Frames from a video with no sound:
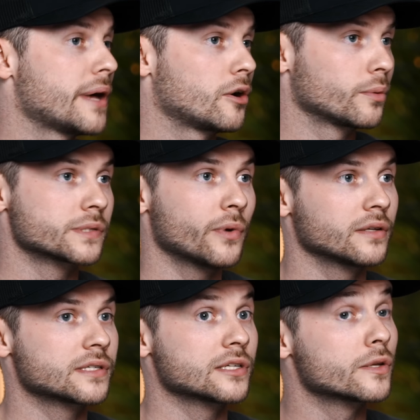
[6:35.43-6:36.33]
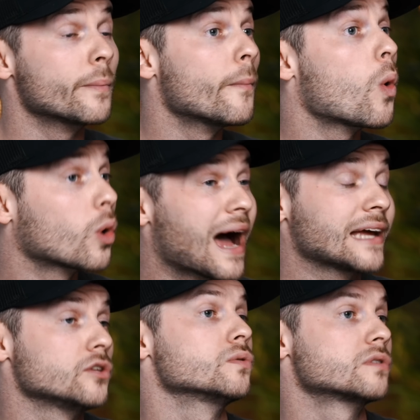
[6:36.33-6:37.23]
better responses the more I
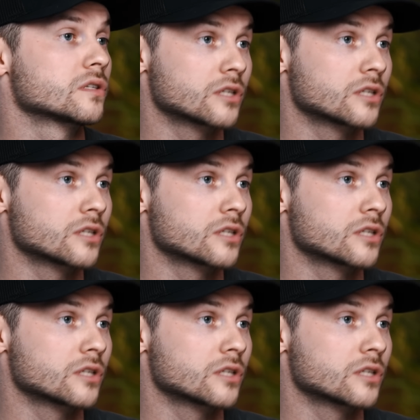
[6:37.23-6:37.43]
use the